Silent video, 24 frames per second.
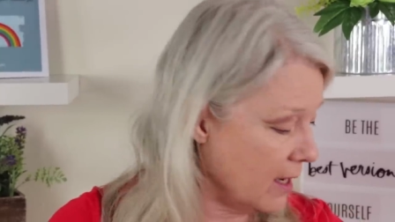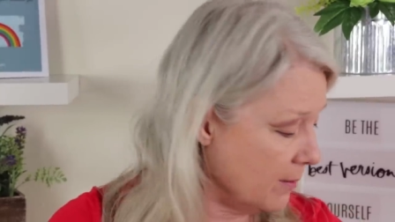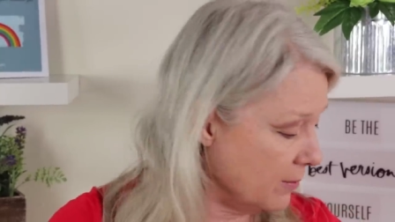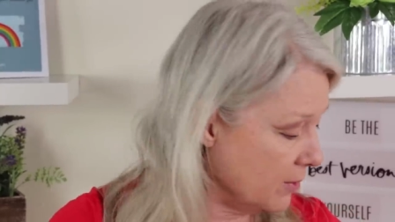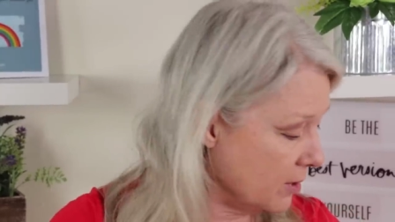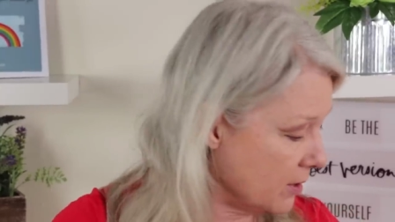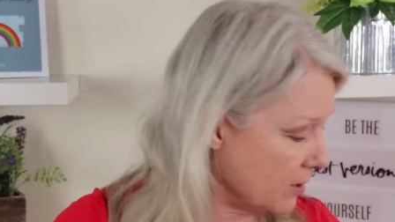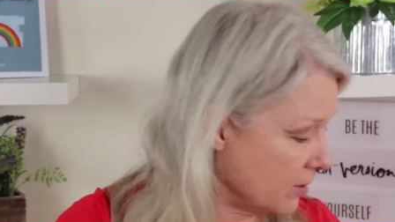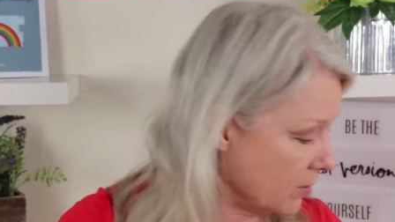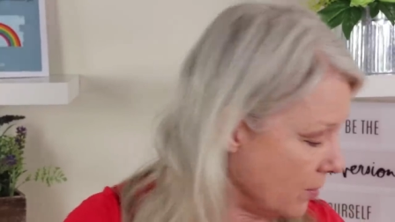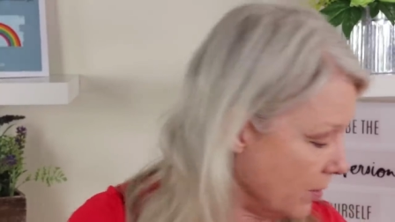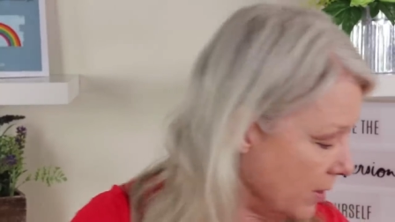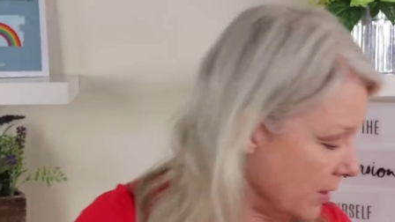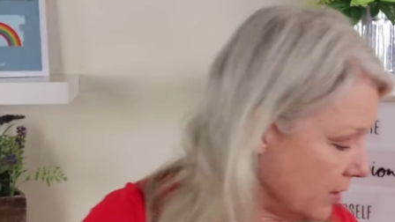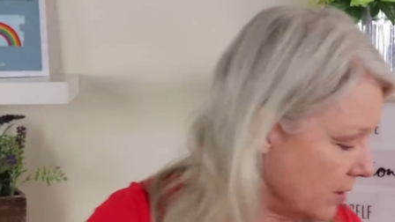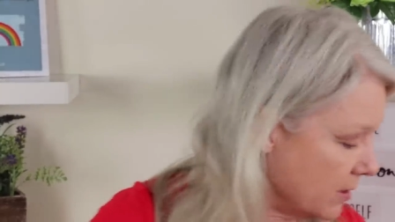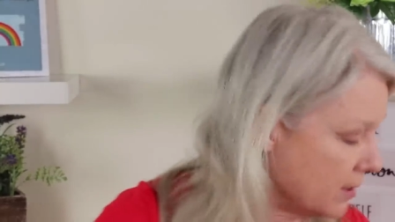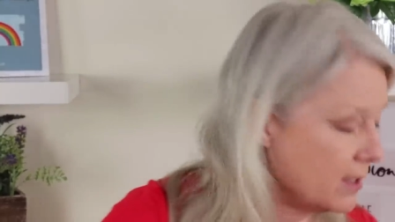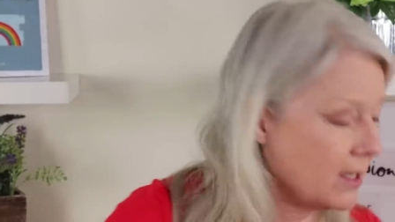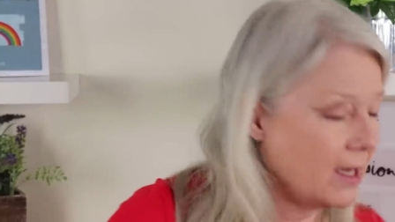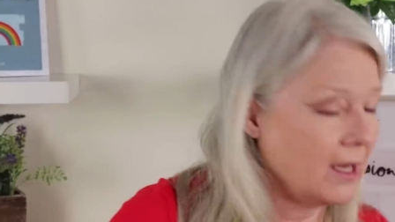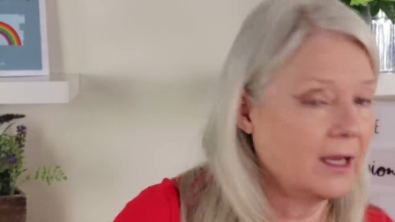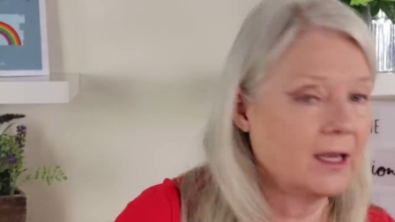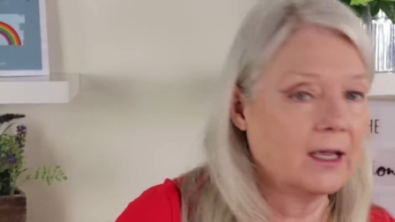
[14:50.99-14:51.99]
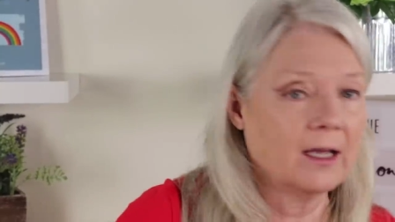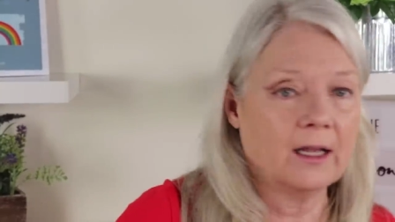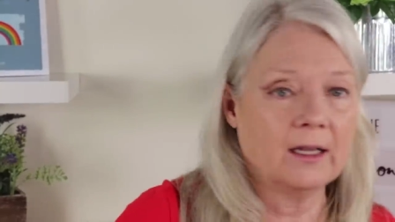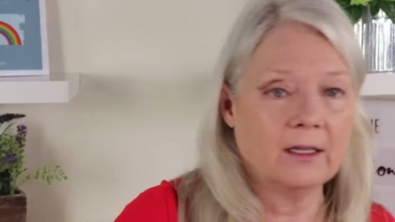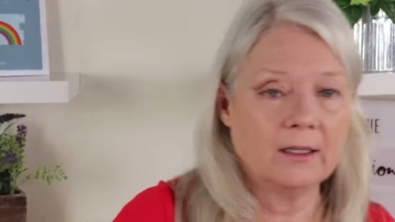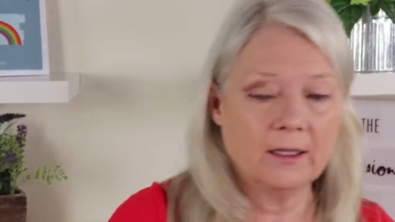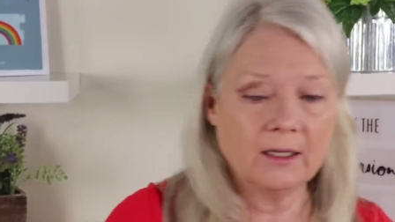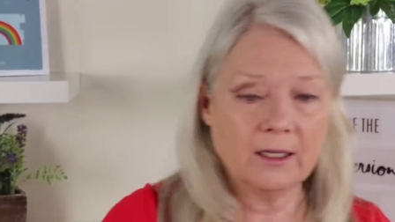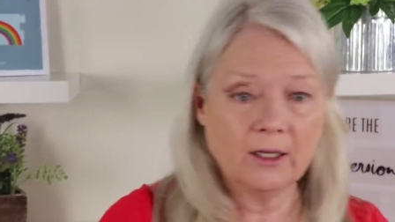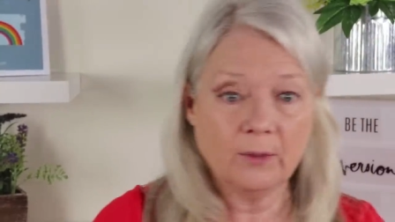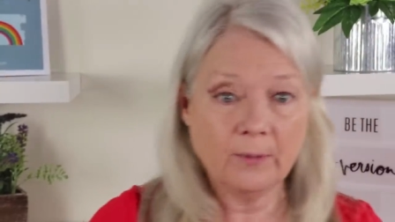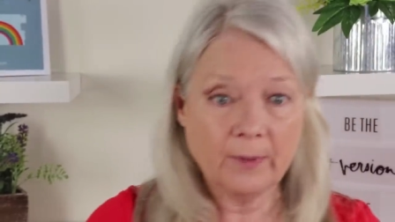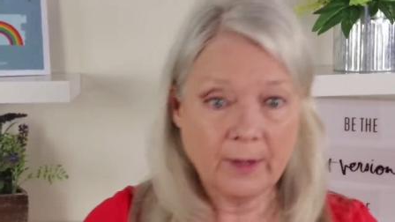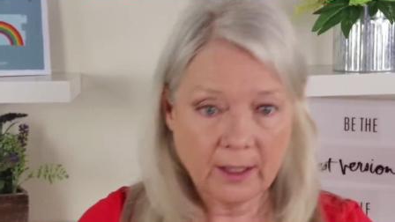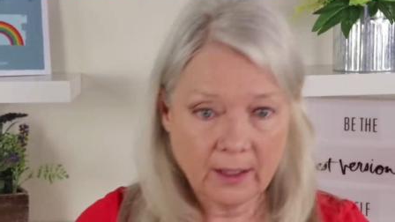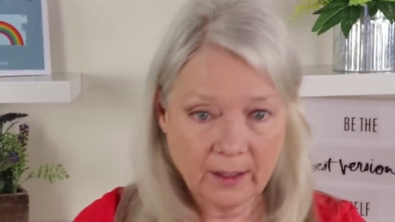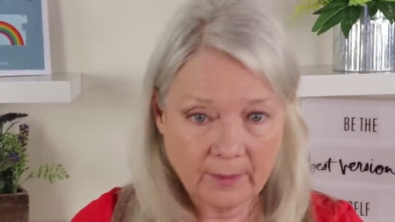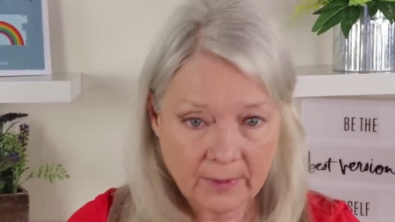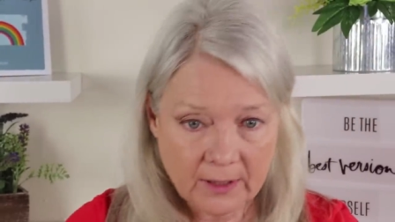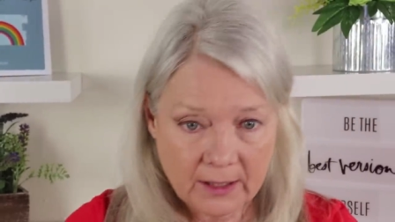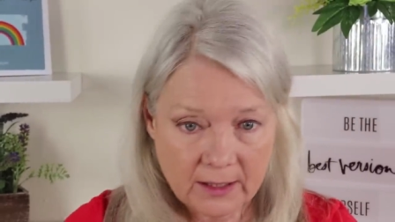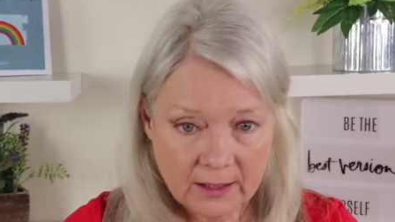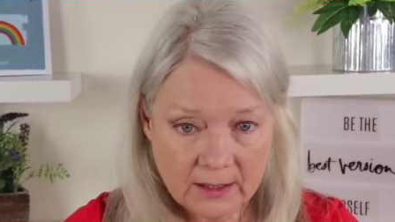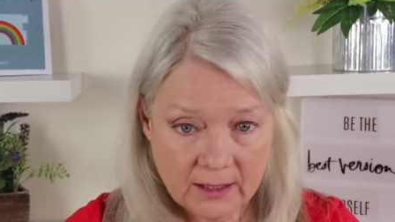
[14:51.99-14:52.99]
I'm just going to take a little bit,
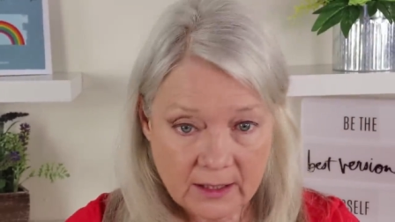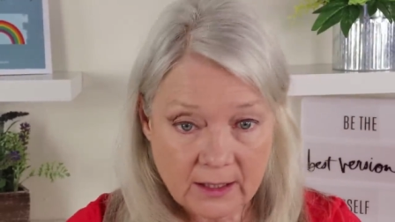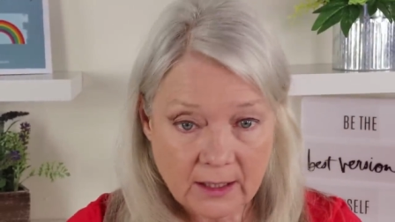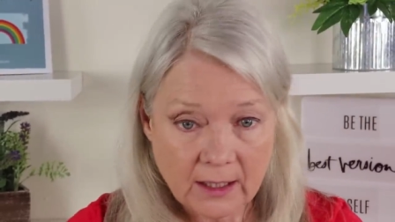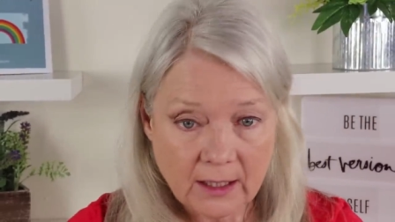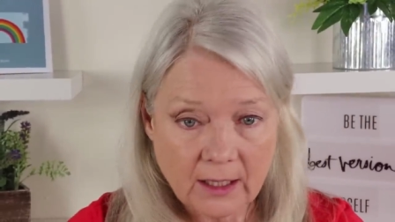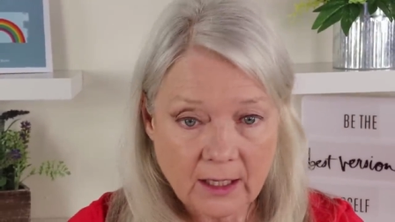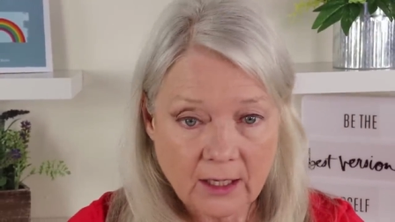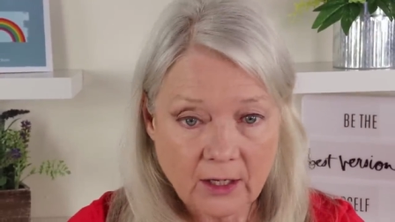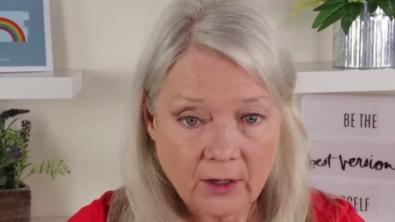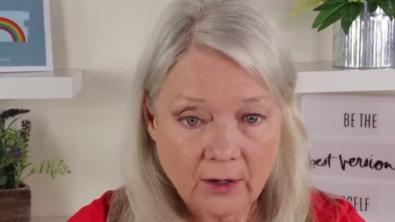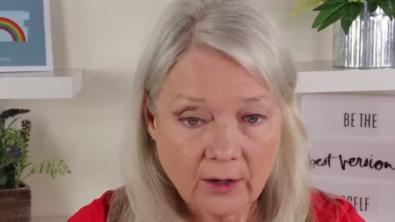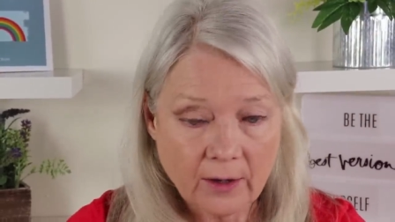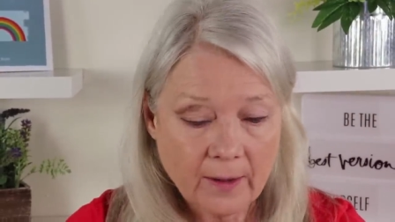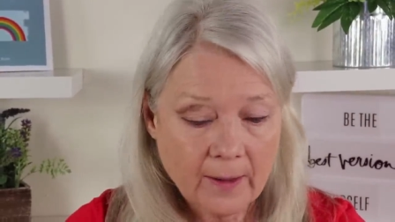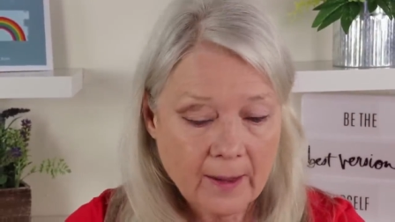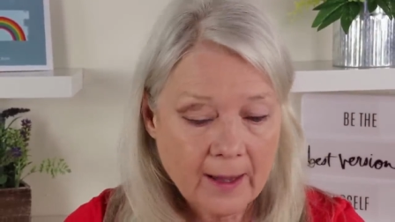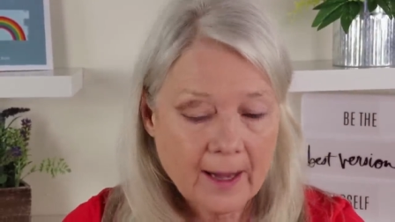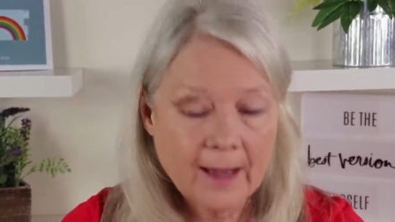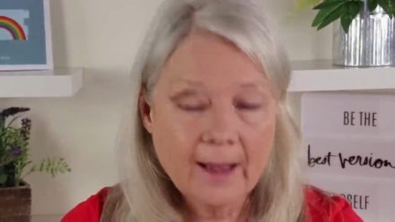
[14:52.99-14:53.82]
let me just see here.